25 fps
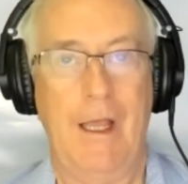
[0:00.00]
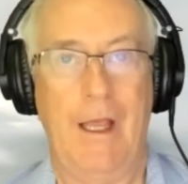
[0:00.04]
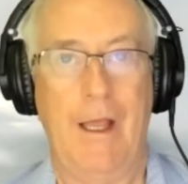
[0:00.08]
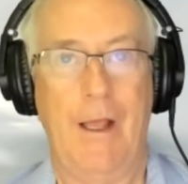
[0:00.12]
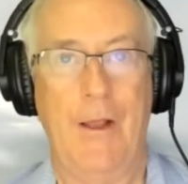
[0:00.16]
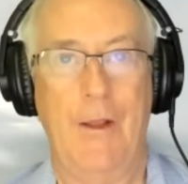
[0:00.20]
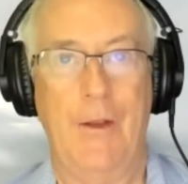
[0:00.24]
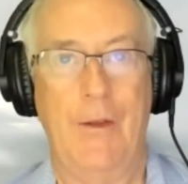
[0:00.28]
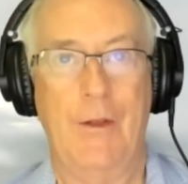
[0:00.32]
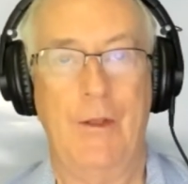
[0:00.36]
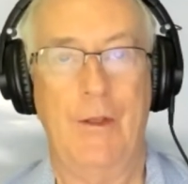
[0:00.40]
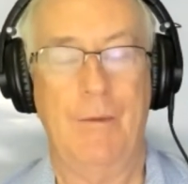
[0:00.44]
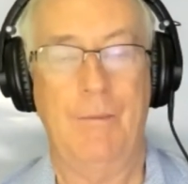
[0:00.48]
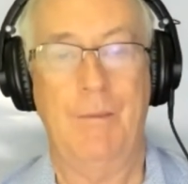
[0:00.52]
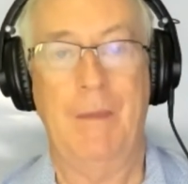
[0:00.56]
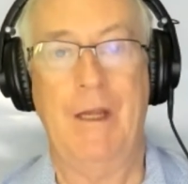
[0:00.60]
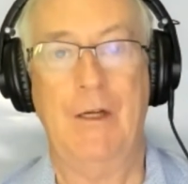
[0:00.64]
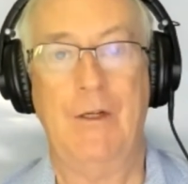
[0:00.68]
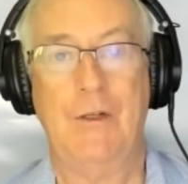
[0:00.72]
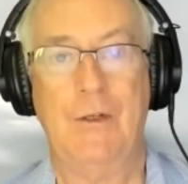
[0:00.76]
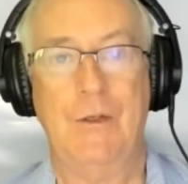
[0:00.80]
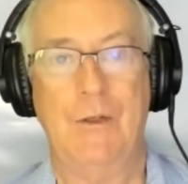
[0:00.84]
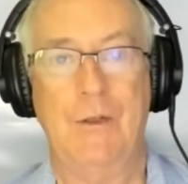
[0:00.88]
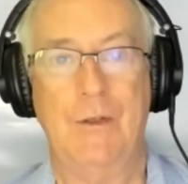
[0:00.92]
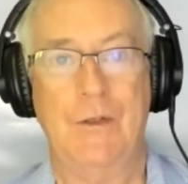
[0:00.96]
uh, that
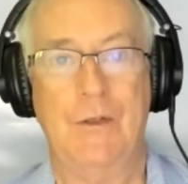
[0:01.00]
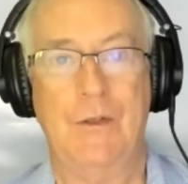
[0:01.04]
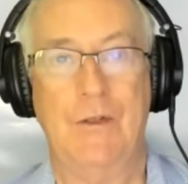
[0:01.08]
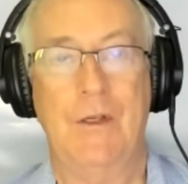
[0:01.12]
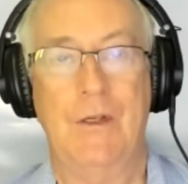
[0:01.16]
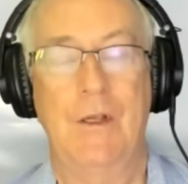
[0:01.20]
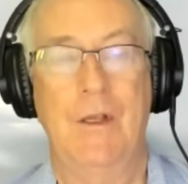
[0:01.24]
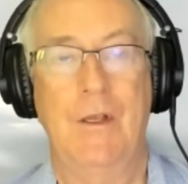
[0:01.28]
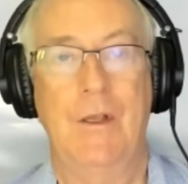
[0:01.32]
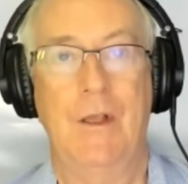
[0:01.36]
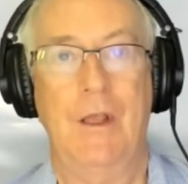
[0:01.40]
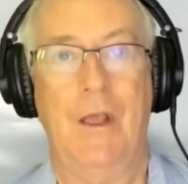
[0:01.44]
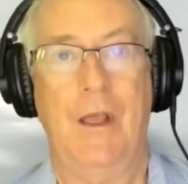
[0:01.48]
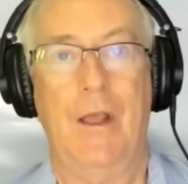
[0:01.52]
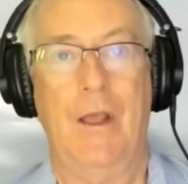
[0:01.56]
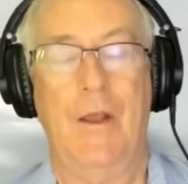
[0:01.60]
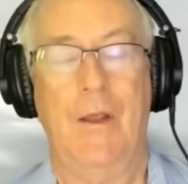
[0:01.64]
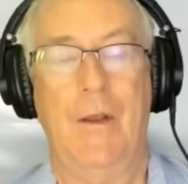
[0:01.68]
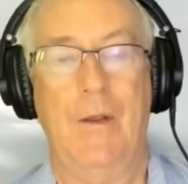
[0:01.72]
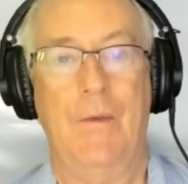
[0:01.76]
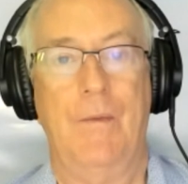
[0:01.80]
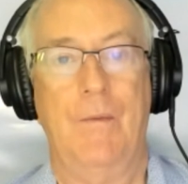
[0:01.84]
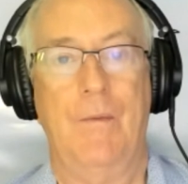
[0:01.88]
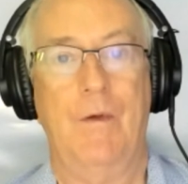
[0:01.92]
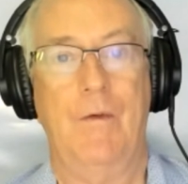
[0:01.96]
matches
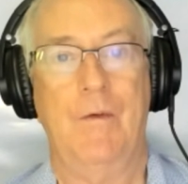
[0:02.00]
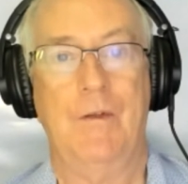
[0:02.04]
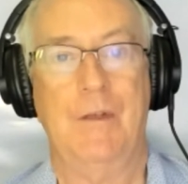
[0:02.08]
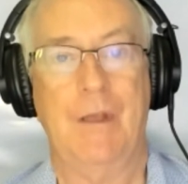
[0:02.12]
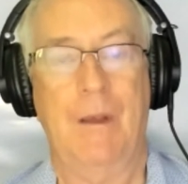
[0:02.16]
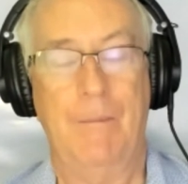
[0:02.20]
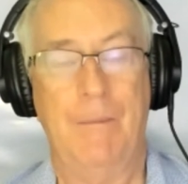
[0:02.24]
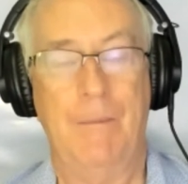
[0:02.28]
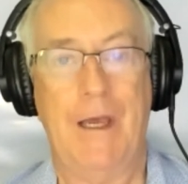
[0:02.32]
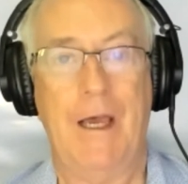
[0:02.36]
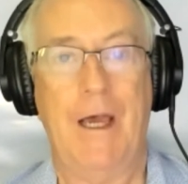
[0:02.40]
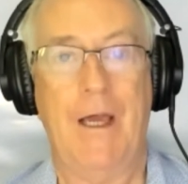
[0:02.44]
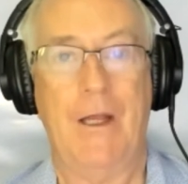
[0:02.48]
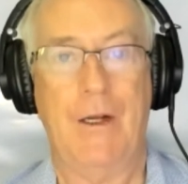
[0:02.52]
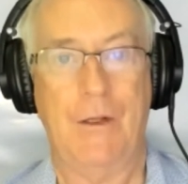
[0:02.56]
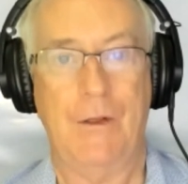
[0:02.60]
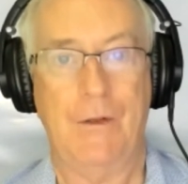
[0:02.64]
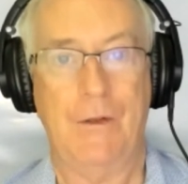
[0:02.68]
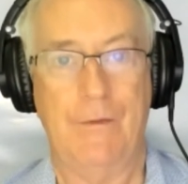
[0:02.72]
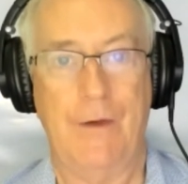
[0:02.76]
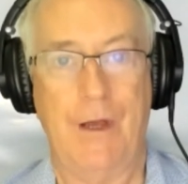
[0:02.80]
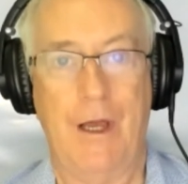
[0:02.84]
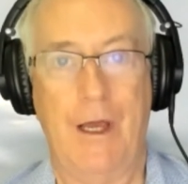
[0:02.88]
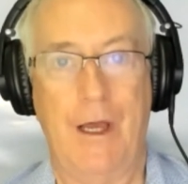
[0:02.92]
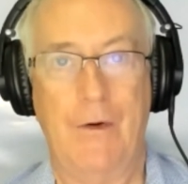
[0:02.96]
uh, some part of
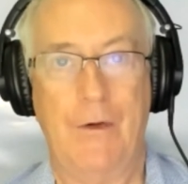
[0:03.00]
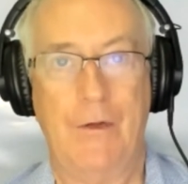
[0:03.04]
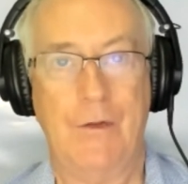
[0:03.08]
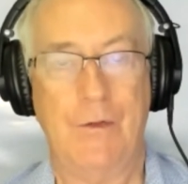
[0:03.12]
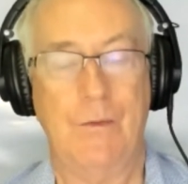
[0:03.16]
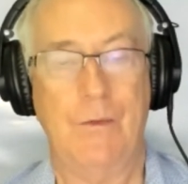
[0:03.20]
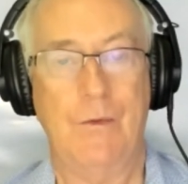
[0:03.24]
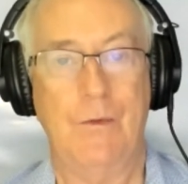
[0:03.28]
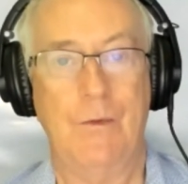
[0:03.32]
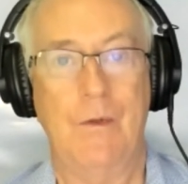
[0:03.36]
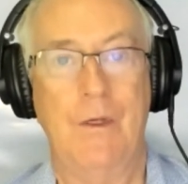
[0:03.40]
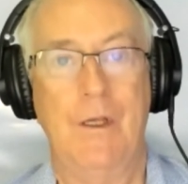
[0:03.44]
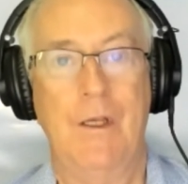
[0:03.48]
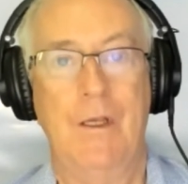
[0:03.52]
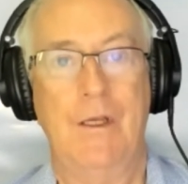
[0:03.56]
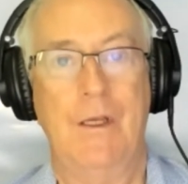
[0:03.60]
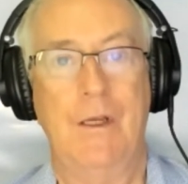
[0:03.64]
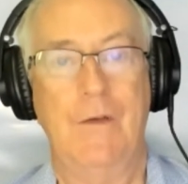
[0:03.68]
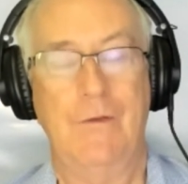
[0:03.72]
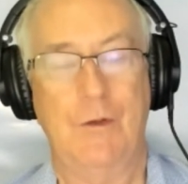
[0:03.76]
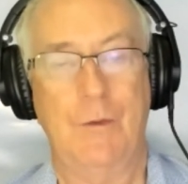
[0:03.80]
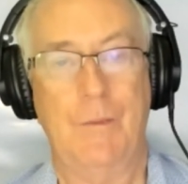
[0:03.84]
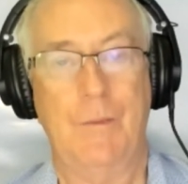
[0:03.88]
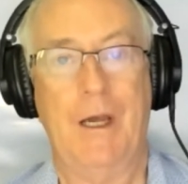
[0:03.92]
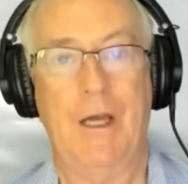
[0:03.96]
the virus or
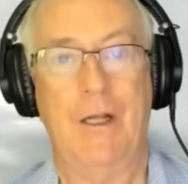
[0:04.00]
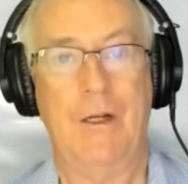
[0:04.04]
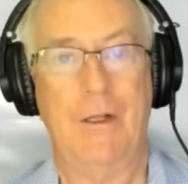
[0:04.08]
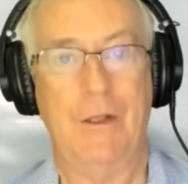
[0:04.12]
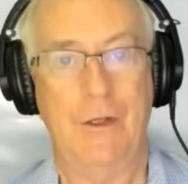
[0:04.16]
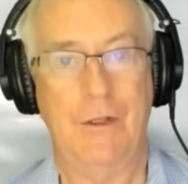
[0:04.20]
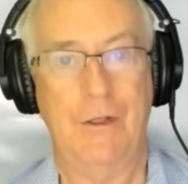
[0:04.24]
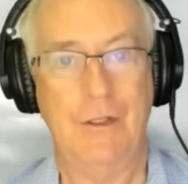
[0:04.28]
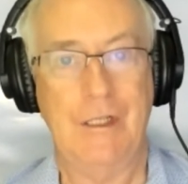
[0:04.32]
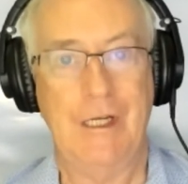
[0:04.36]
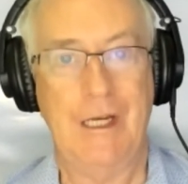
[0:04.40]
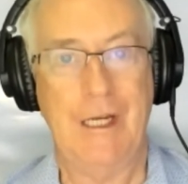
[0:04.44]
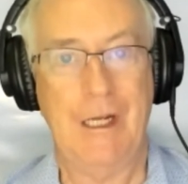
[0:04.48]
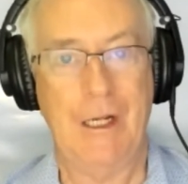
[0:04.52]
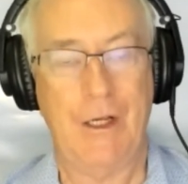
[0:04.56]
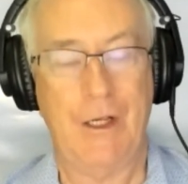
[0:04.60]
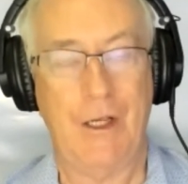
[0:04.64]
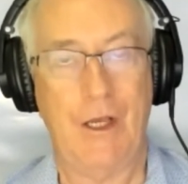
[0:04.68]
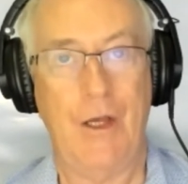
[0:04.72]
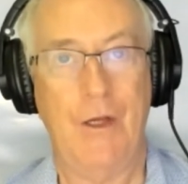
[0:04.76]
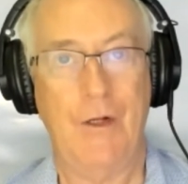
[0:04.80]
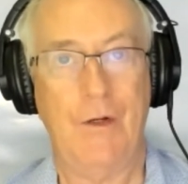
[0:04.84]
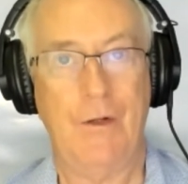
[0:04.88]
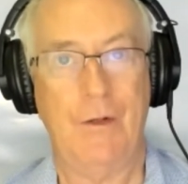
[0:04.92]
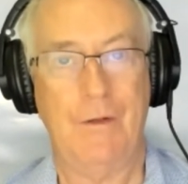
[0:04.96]
gives you part of the genetic
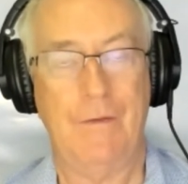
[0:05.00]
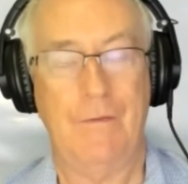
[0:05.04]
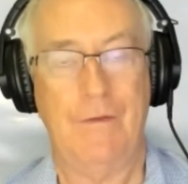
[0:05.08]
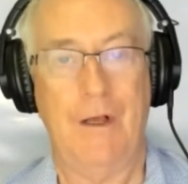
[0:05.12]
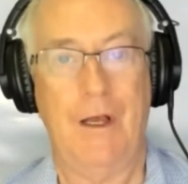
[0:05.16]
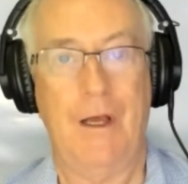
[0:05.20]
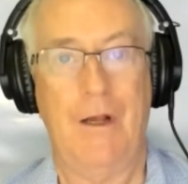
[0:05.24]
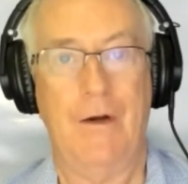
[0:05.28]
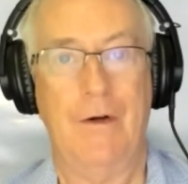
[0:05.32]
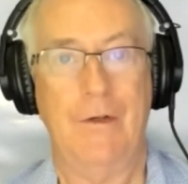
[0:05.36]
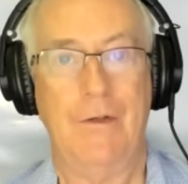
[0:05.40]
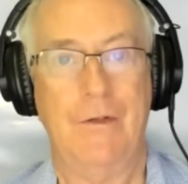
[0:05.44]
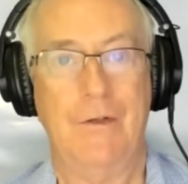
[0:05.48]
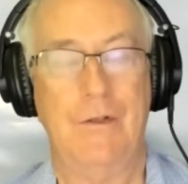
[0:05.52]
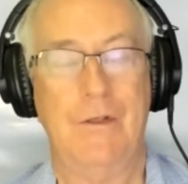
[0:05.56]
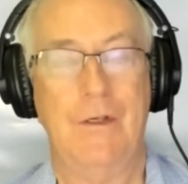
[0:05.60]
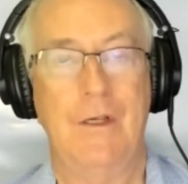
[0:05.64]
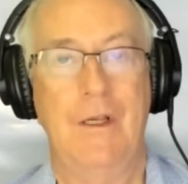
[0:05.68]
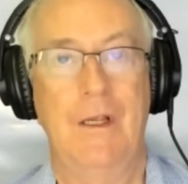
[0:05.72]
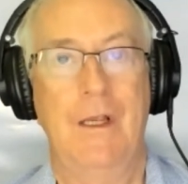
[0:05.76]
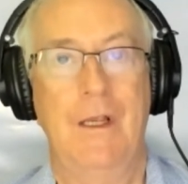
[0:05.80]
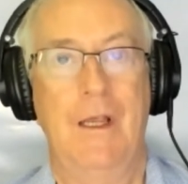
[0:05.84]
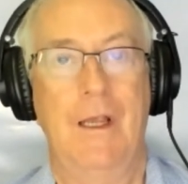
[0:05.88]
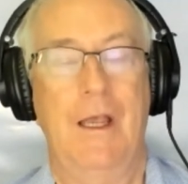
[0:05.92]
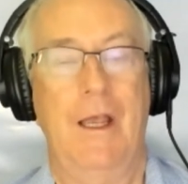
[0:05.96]
code of the virus,
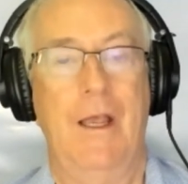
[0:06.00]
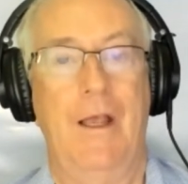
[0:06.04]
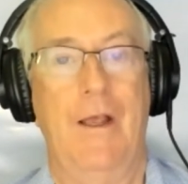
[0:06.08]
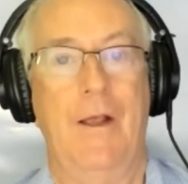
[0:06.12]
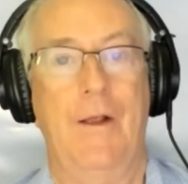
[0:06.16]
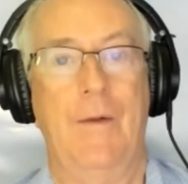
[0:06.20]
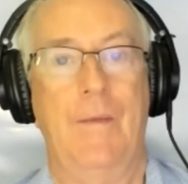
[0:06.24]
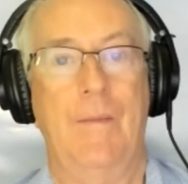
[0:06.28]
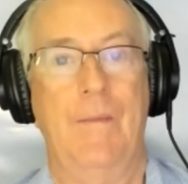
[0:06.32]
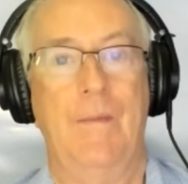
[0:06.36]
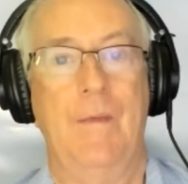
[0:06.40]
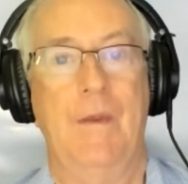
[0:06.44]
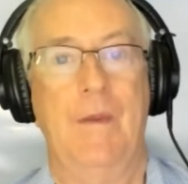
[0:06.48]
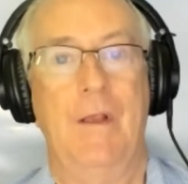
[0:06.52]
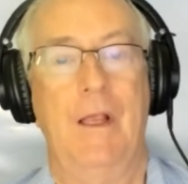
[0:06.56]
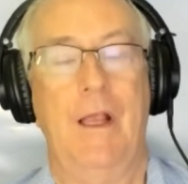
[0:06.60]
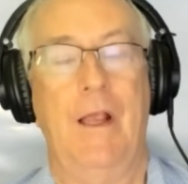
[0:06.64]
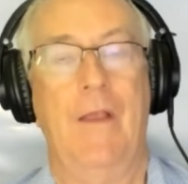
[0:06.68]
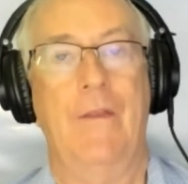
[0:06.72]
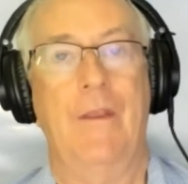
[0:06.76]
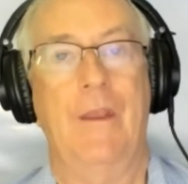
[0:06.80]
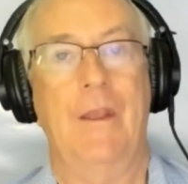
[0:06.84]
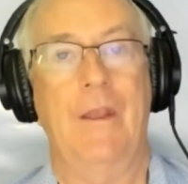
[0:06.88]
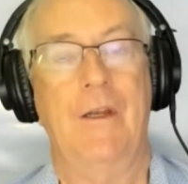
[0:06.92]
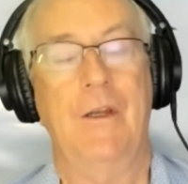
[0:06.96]
um,
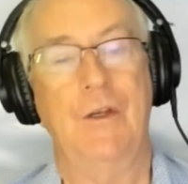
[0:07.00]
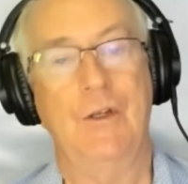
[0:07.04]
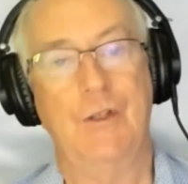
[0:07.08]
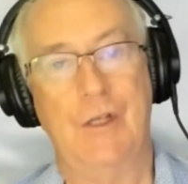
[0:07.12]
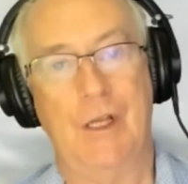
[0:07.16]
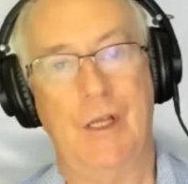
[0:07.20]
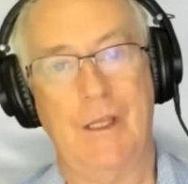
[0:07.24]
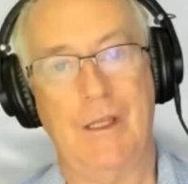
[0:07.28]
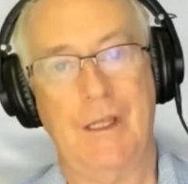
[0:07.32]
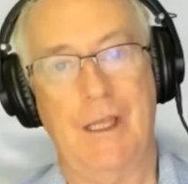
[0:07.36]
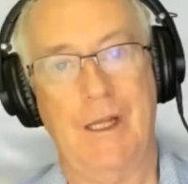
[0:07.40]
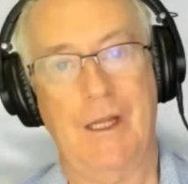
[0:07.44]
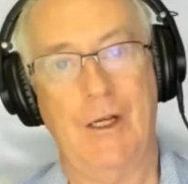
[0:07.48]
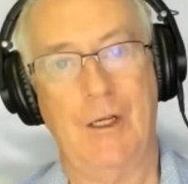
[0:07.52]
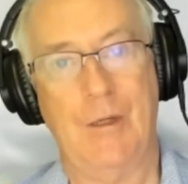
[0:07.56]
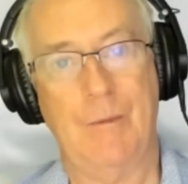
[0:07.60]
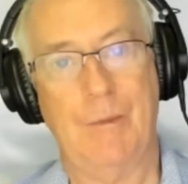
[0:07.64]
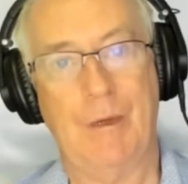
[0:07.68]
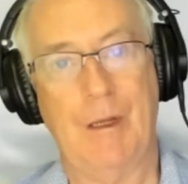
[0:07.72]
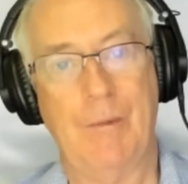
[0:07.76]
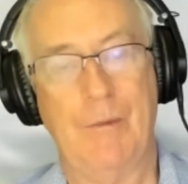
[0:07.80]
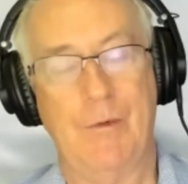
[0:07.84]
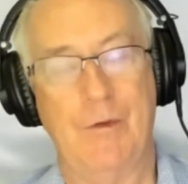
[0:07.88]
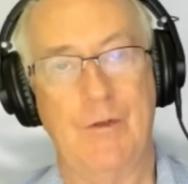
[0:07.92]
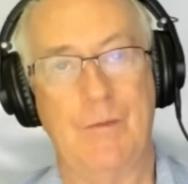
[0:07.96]
and then inject that into
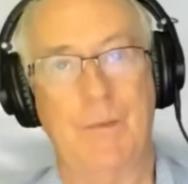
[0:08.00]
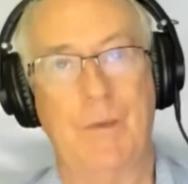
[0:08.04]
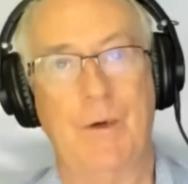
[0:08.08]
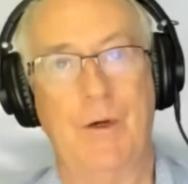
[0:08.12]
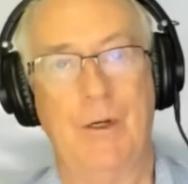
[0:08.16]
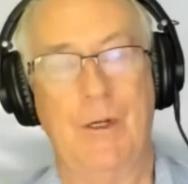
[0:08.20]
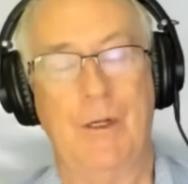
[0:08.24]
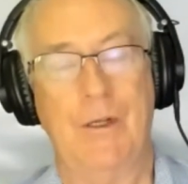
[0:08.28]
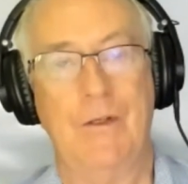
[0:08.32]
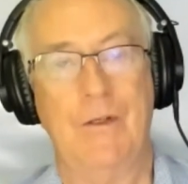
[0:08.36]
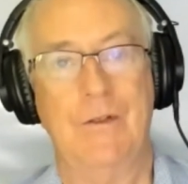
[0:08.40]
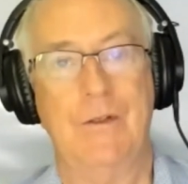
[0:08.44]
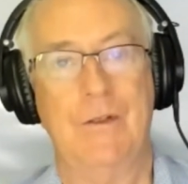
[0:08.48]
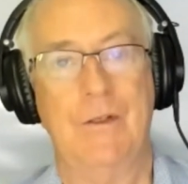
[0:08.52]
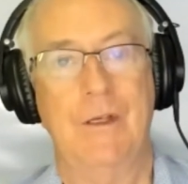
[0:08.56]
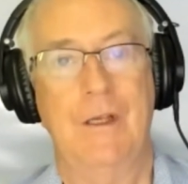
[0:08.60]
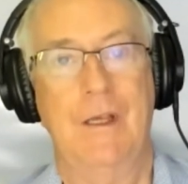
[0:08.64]
people's bodies.